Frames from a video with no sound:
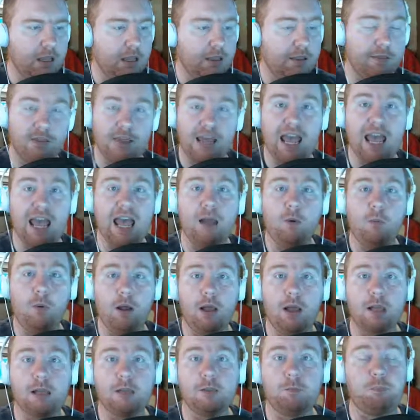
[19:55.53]
That
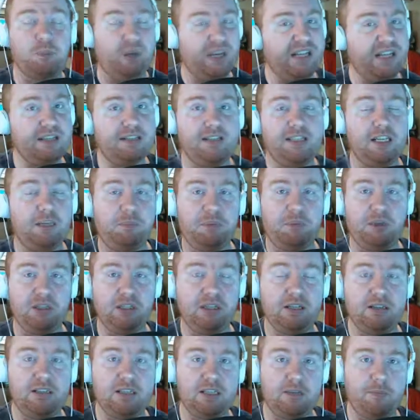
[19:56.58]
was PC
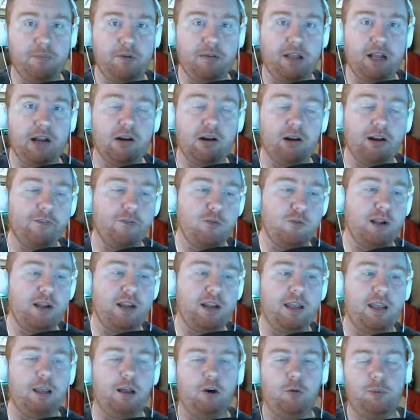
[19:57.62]
Building Simulator,
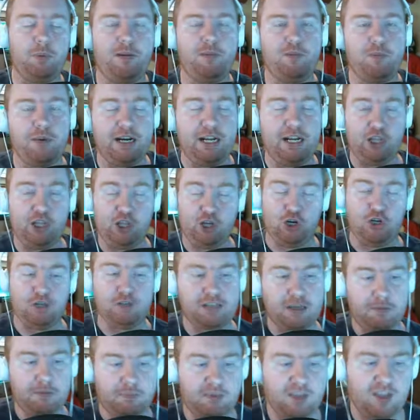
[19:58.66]
everybody. I hope everybody learned
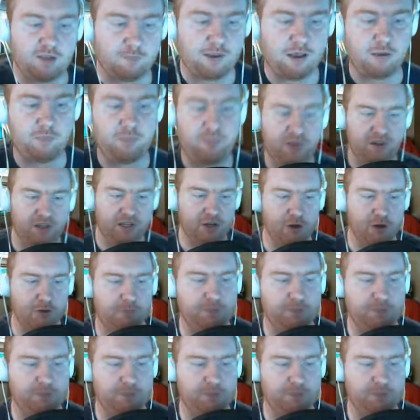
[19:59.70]
something about building your